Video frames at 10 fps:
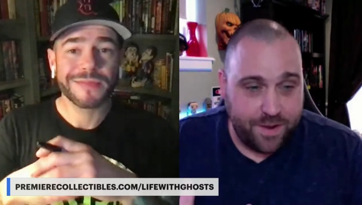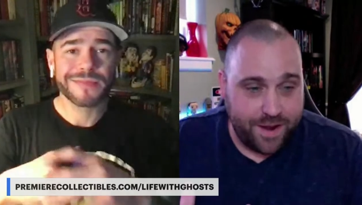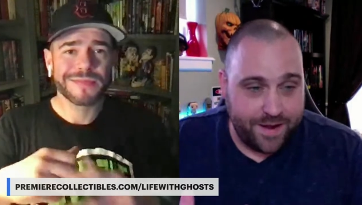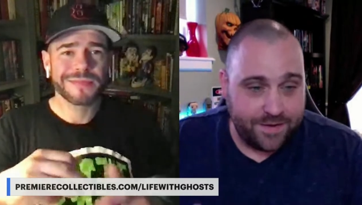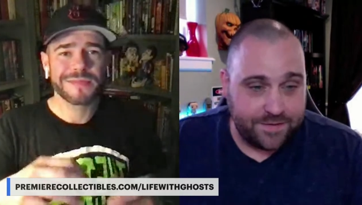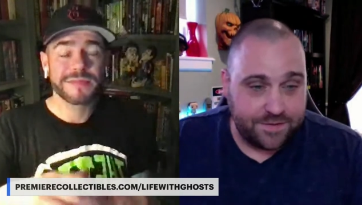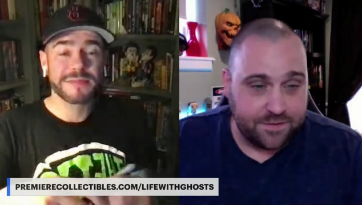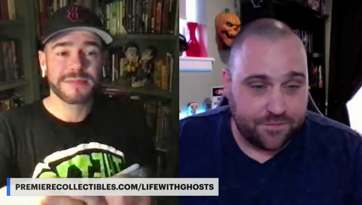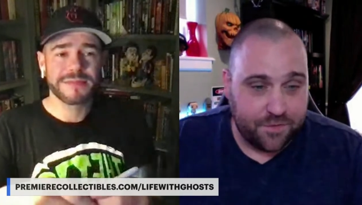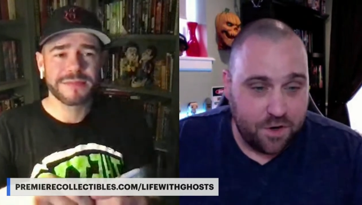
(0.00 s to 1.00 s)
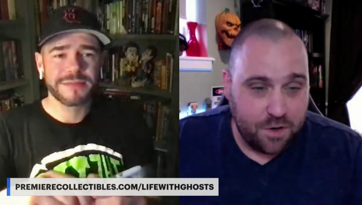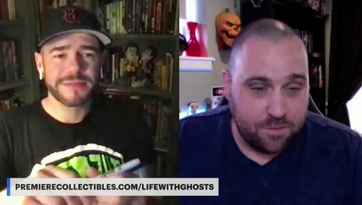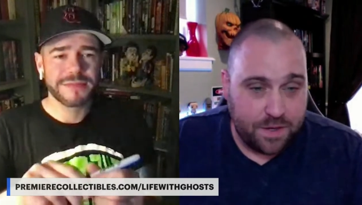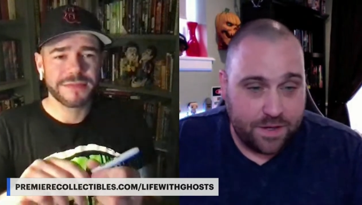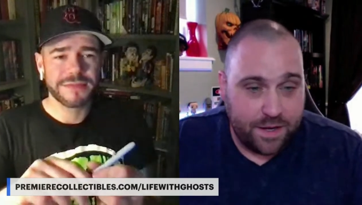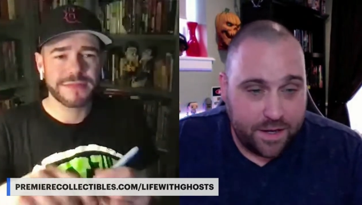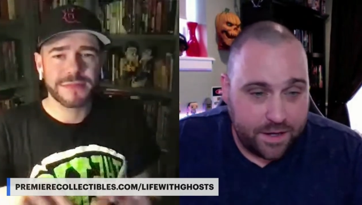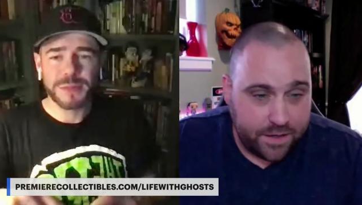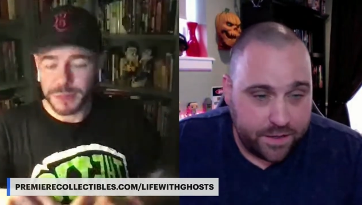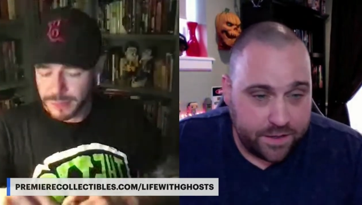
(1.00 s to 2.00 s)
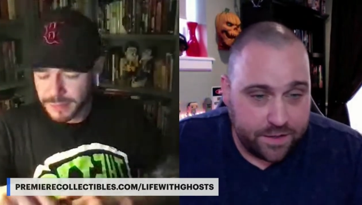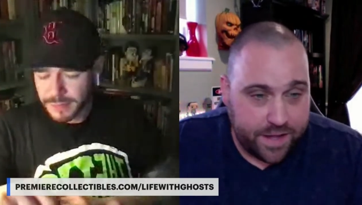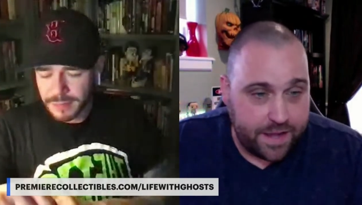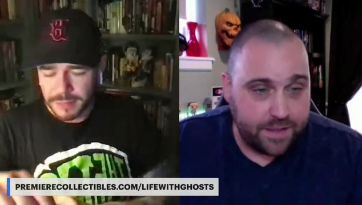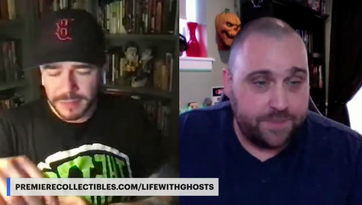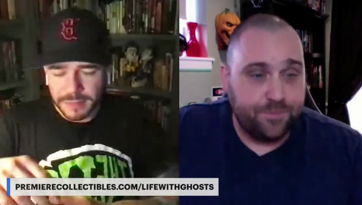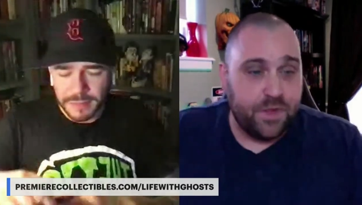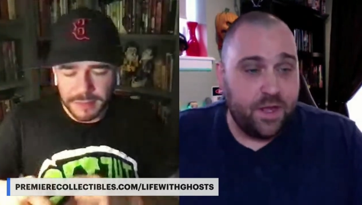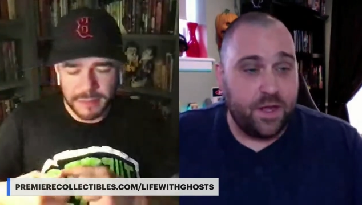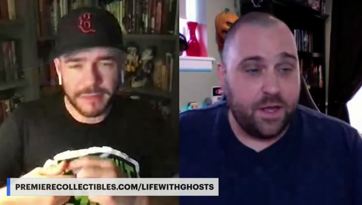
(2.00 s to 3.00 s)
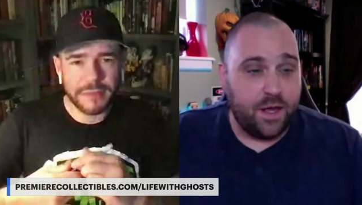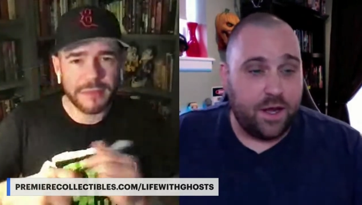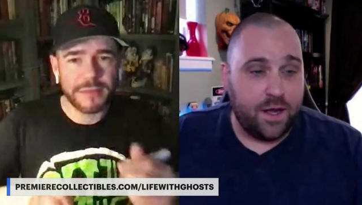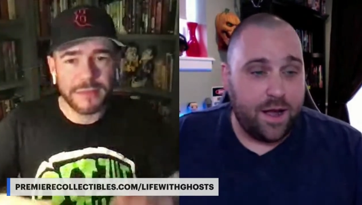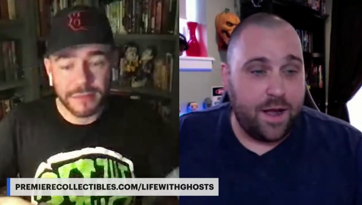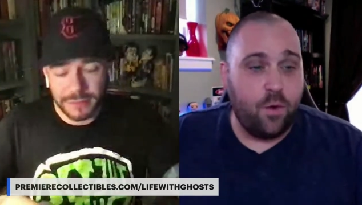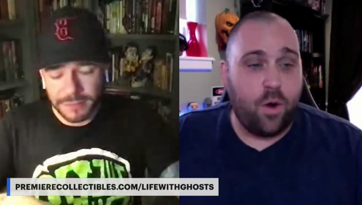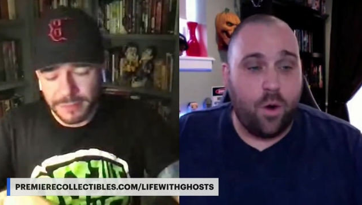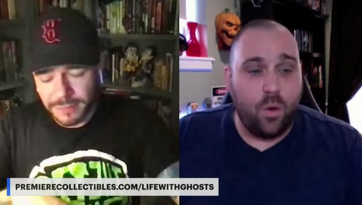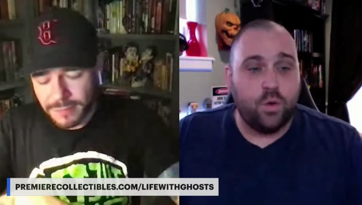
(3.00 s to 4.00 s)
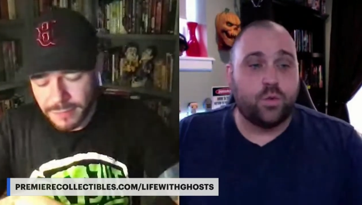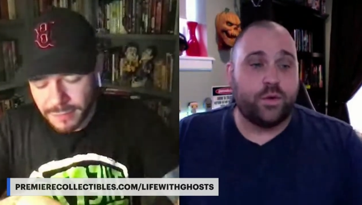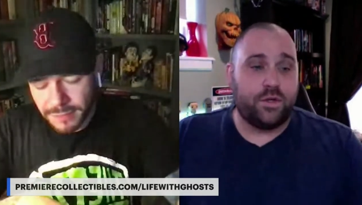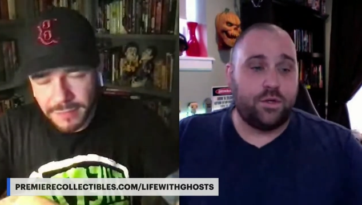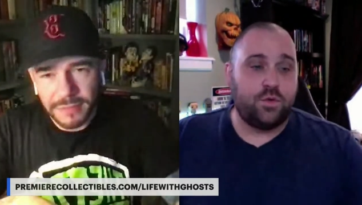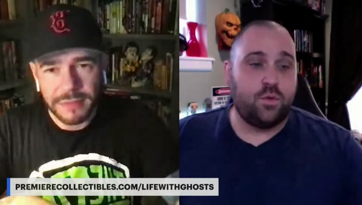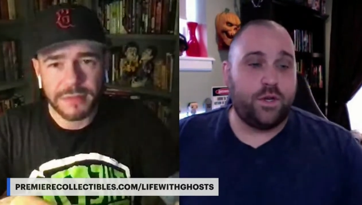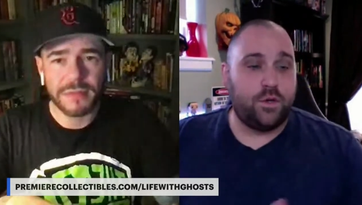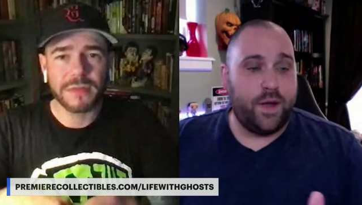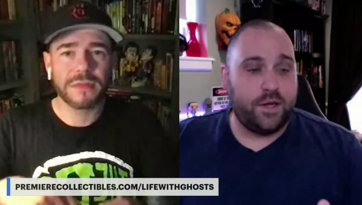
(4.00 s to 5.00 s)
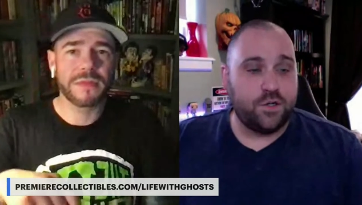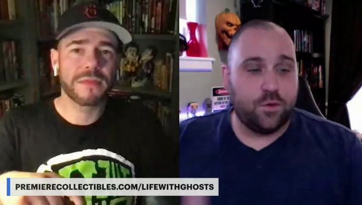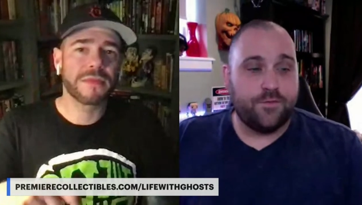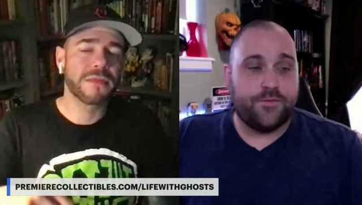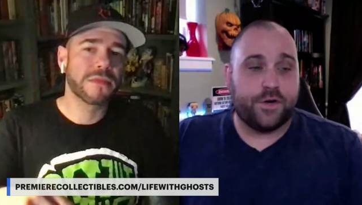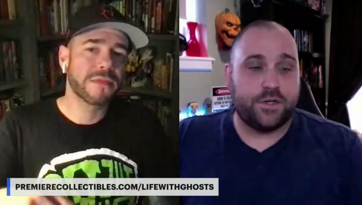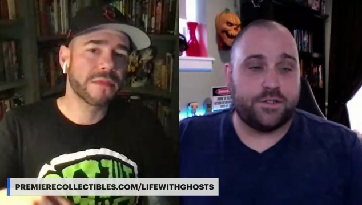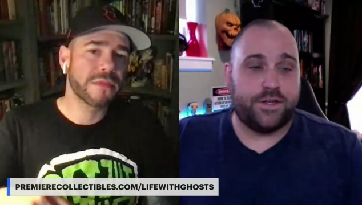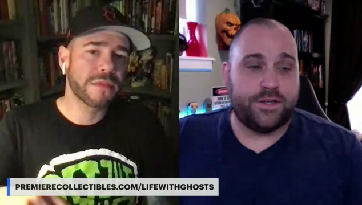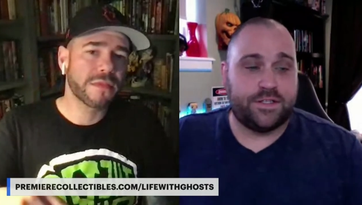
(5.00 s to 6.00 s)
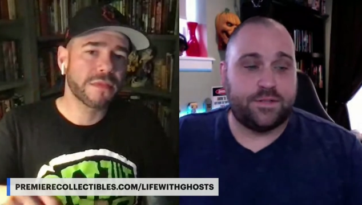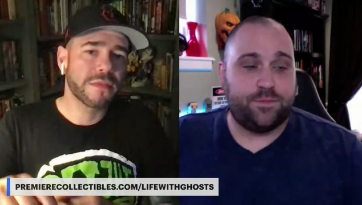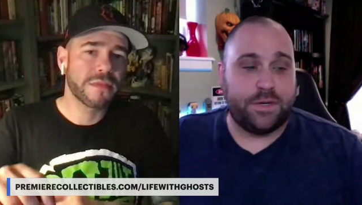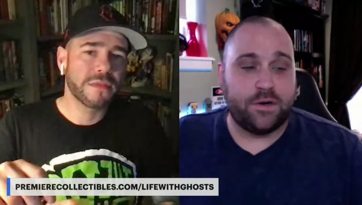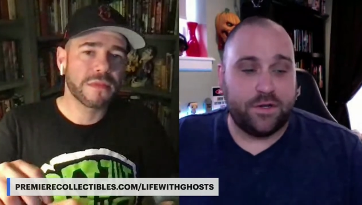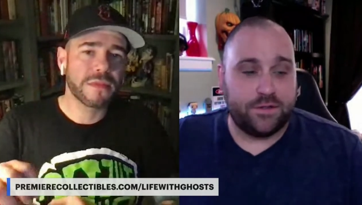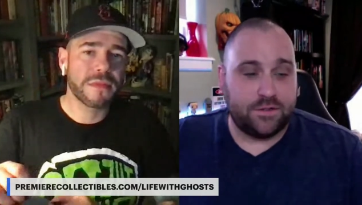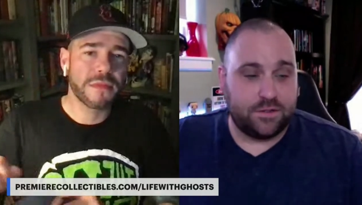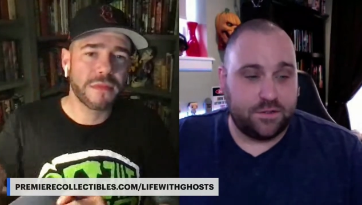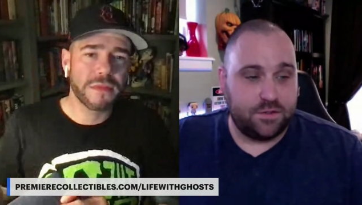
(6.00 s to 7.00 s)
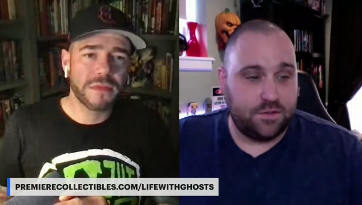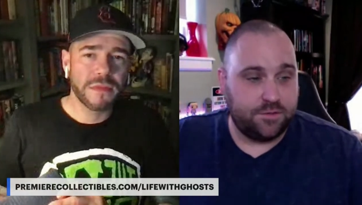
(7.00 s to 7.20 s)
Speaker 1: Mass, from uh, Kaylee. Uh, how old were you when you had your first experience?